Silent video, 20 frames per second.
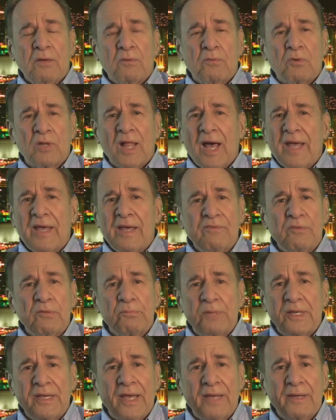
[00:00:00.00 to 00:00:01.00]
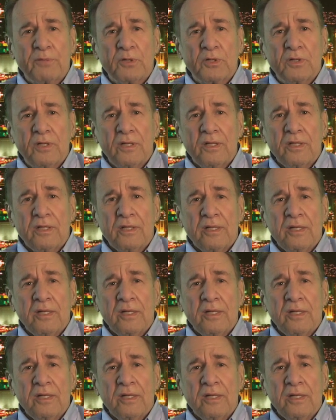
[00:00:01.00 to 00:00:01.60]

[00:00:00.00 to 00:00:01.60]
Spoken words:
will I ever be able